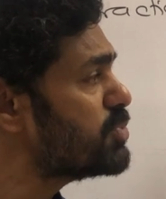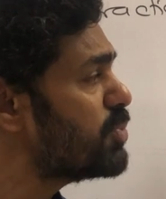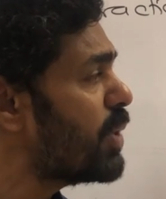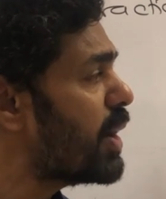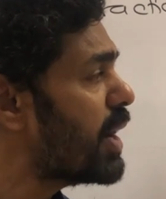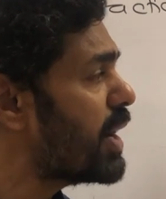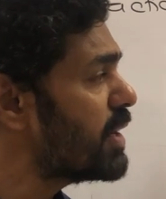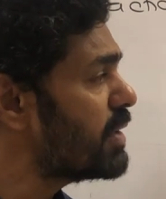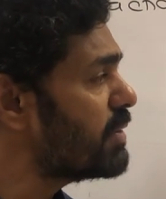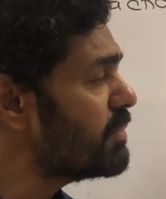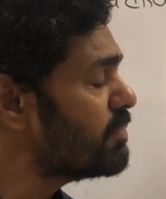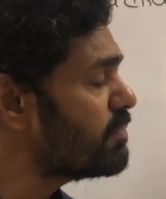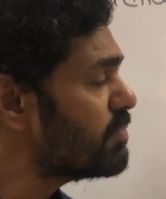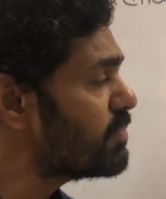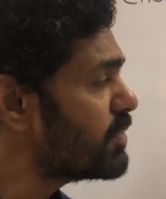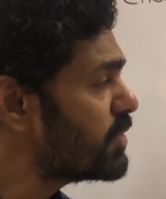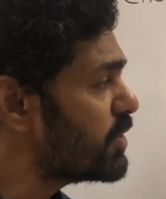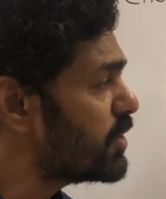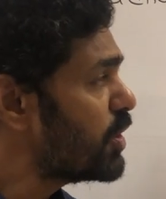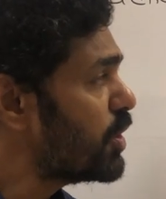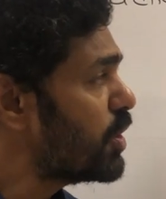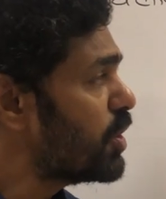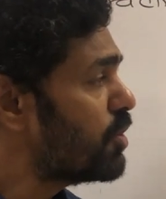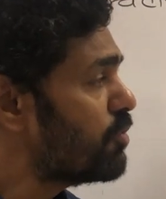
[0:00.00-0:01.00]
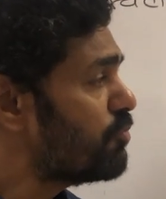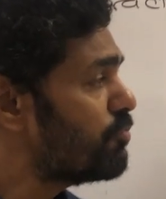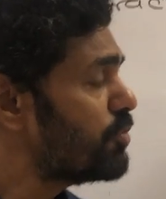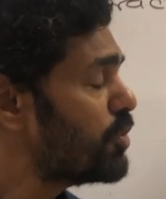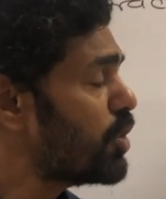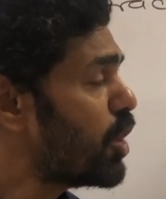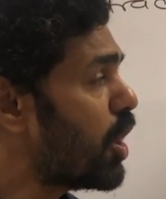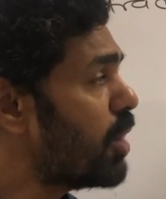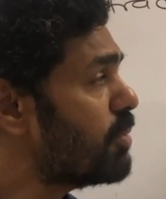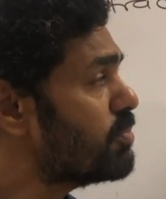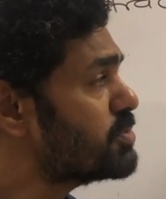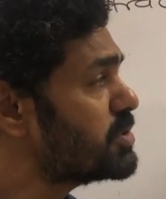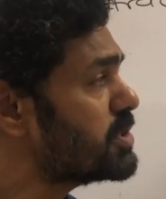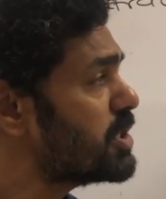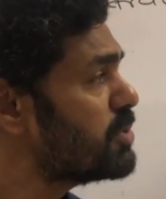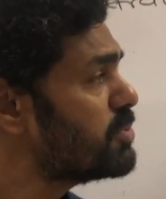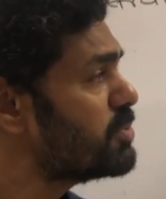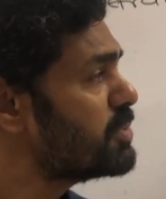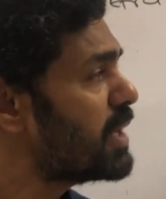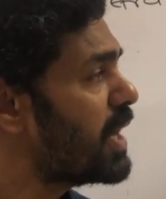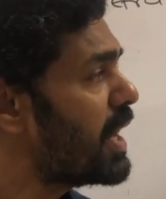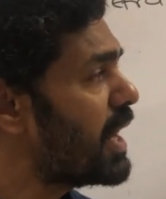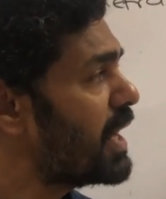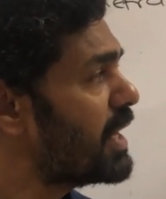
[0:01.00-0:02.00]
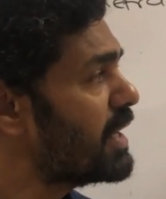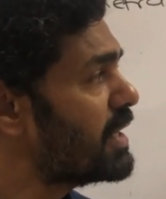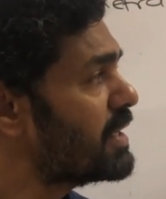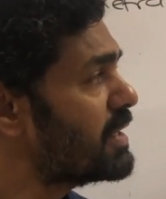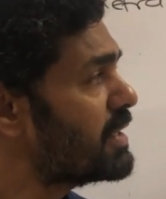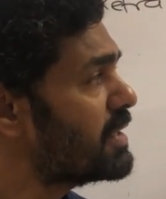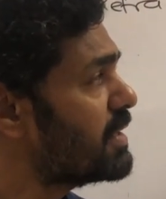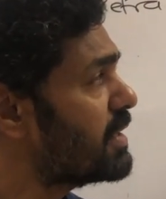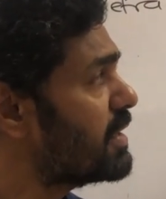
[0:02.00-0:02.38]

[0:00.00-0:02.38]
1, we observe that